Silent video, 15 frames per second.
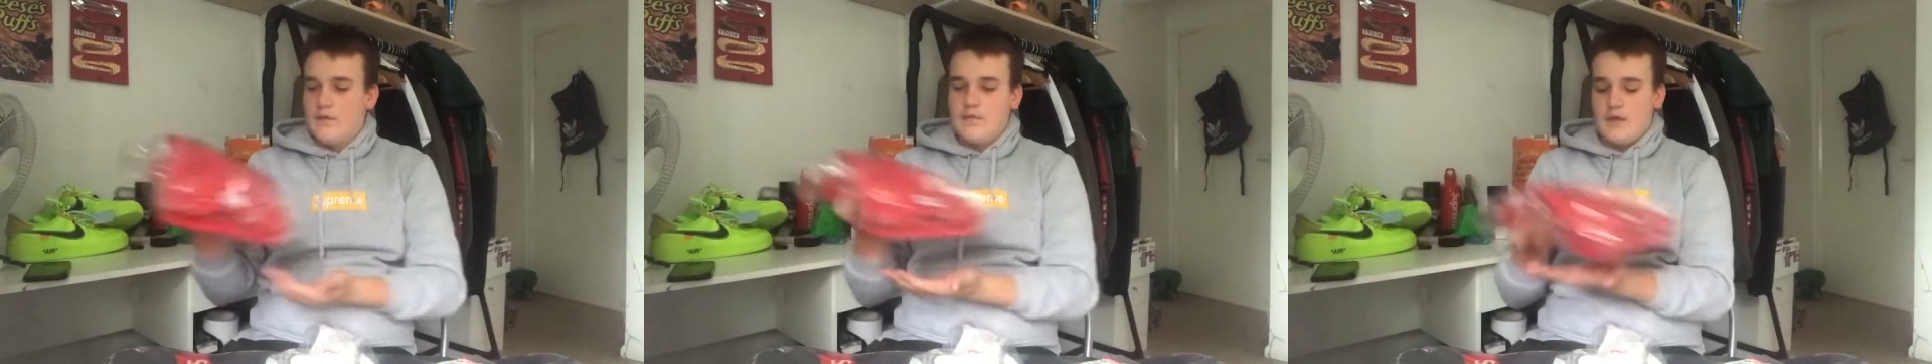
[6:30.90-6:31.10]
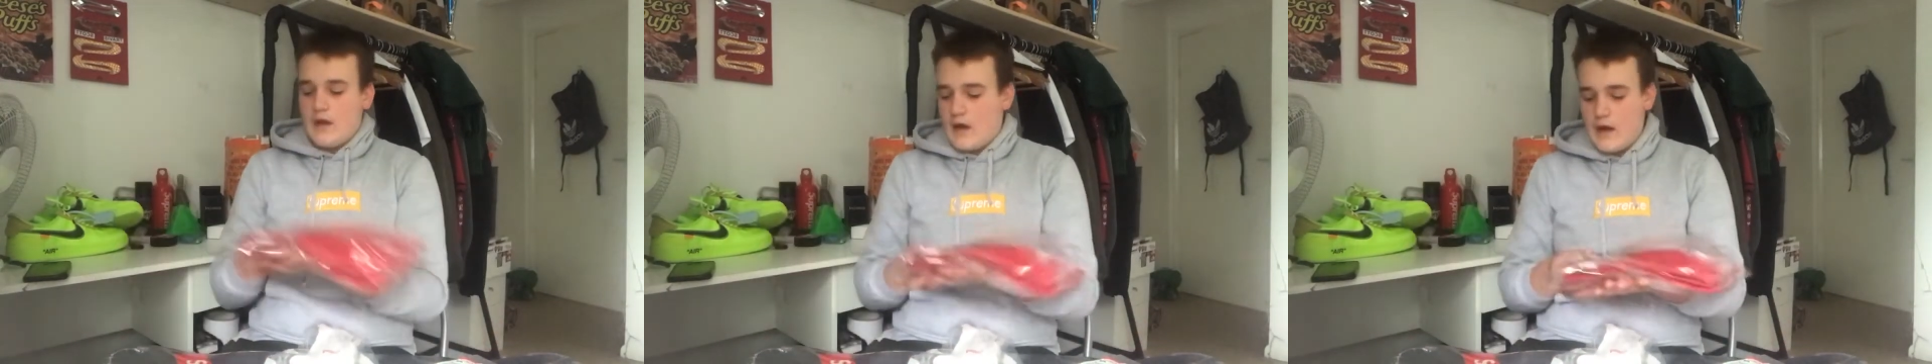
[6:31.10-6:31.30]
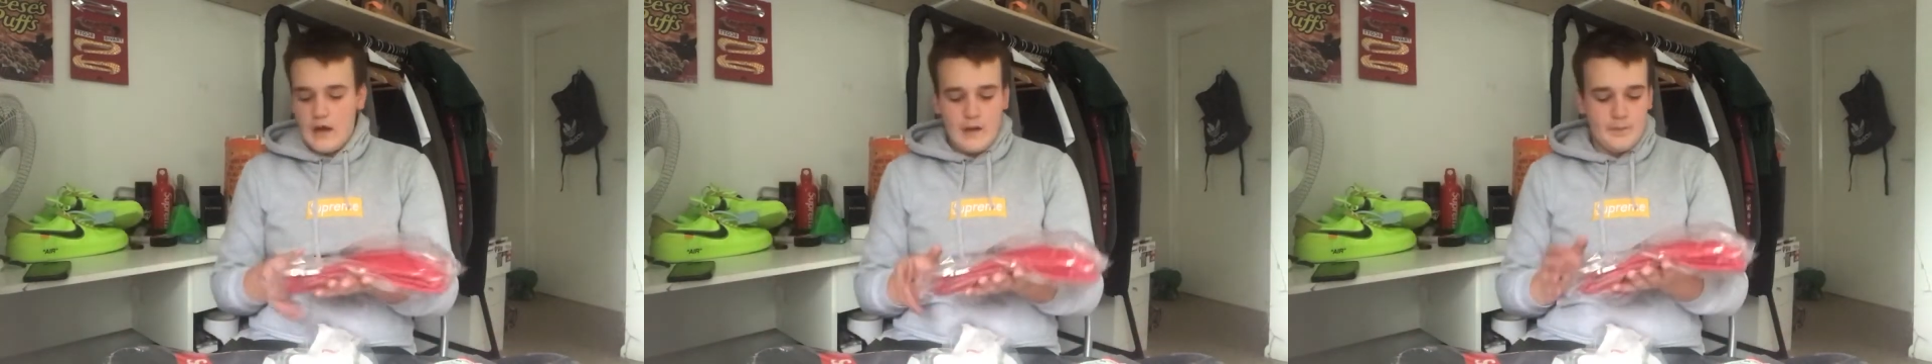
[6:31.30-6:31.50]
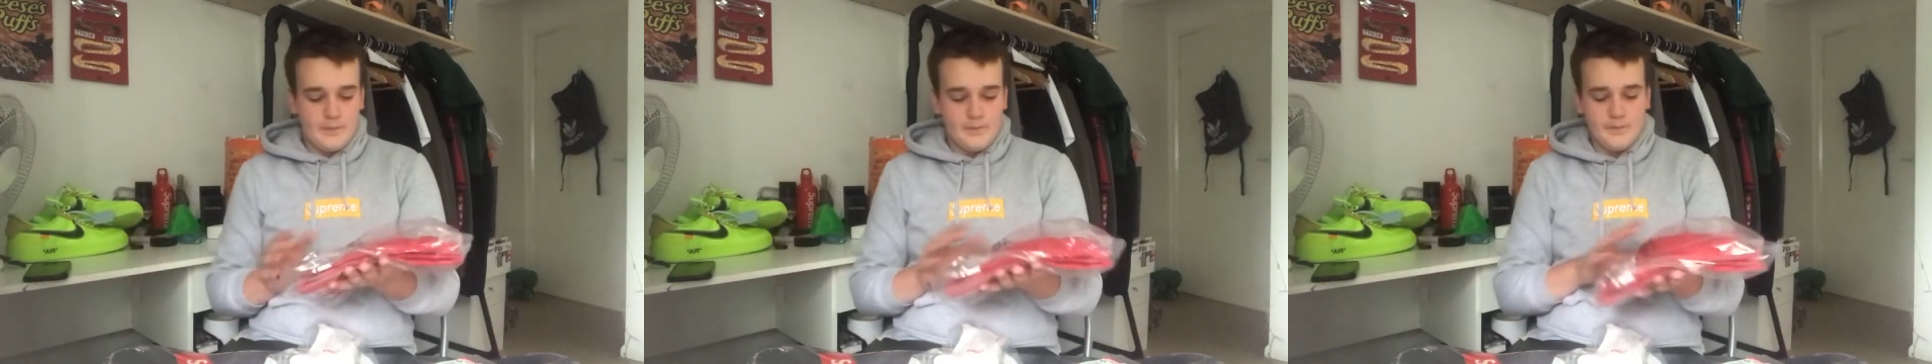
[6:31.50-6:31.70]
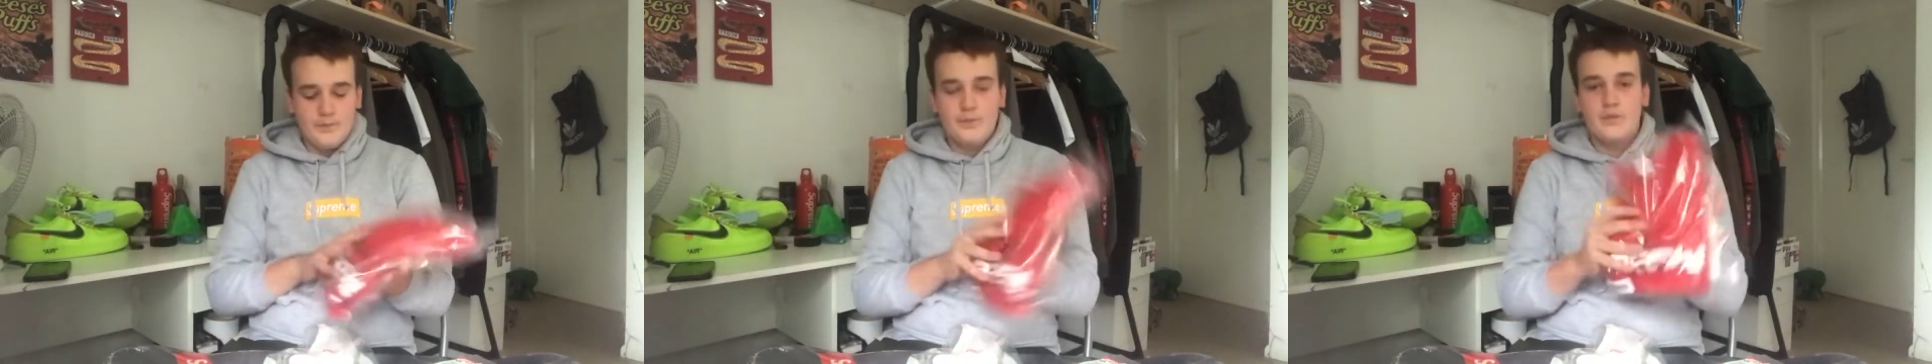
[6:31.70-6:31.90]
We
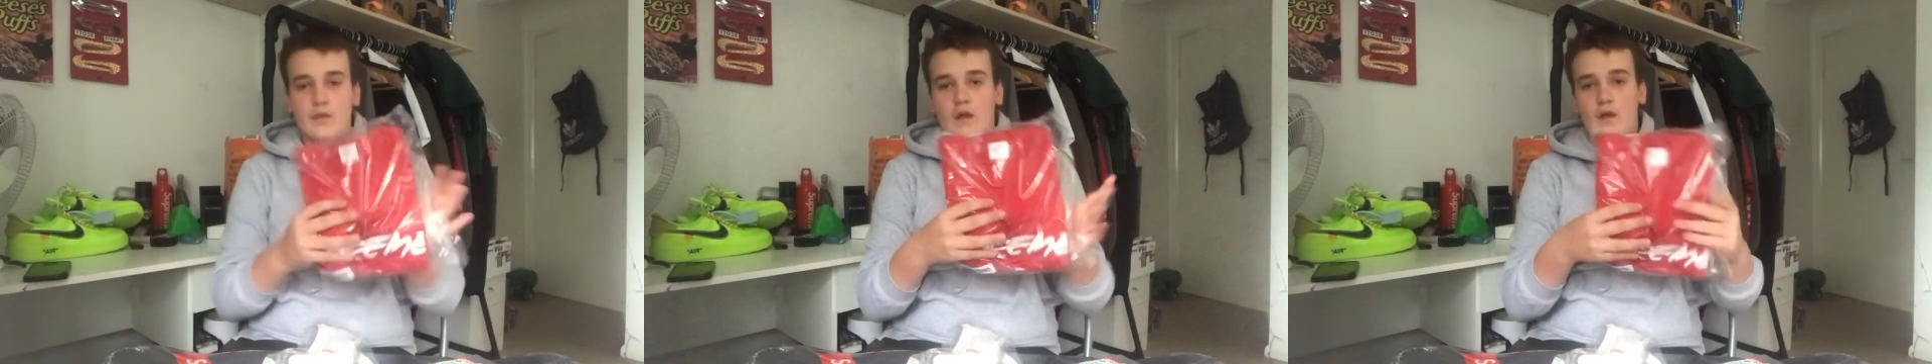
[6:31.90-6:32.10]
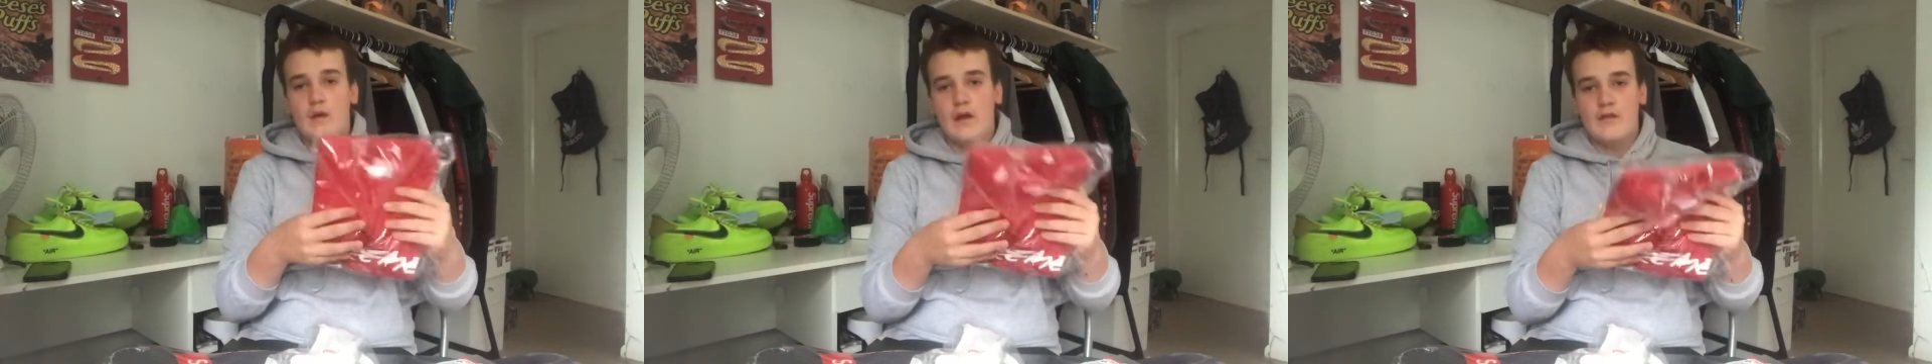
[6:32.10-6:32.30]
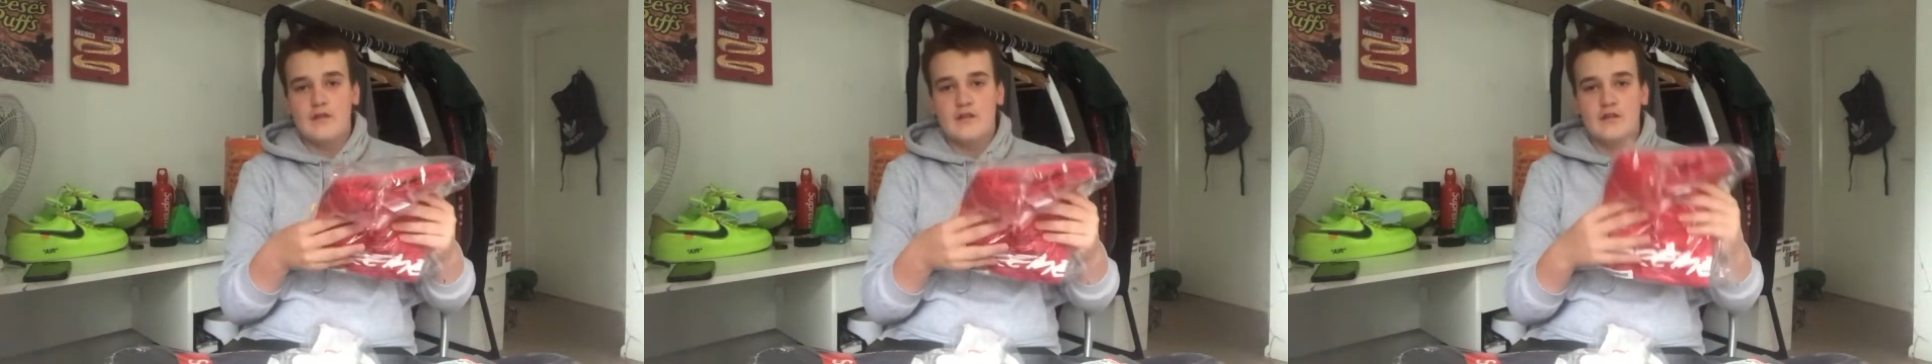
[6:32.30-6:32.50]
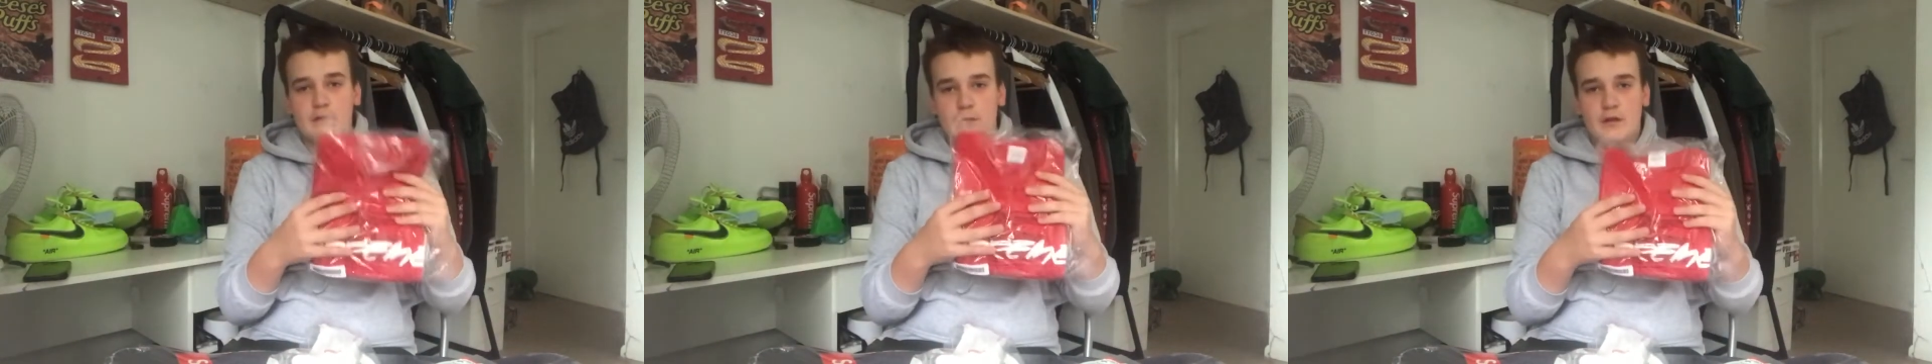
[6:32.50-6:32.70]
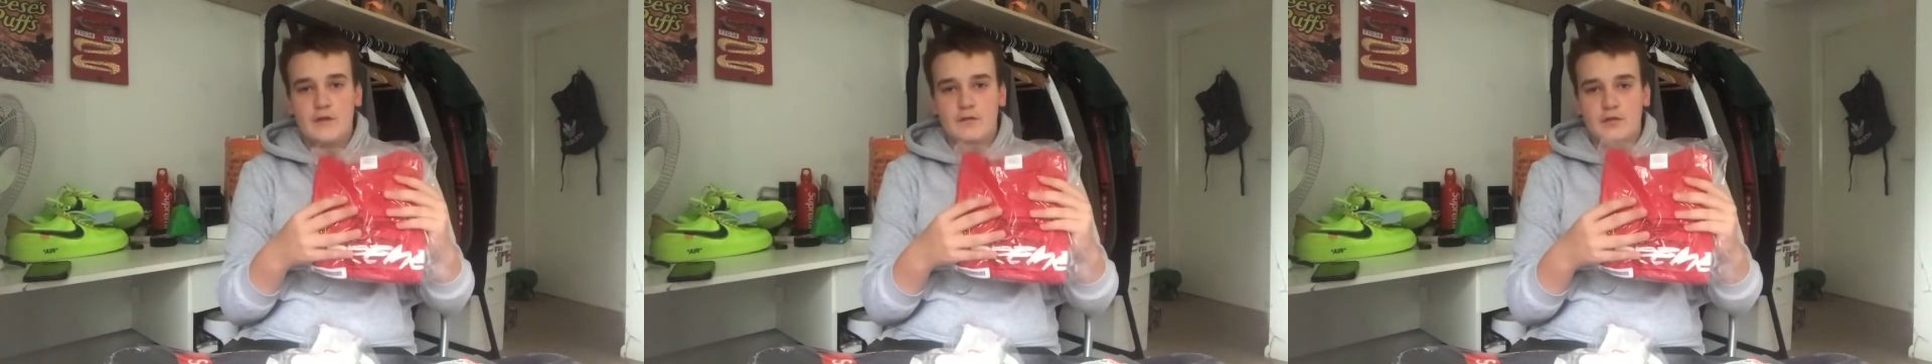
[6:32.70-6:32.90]
have the Supreme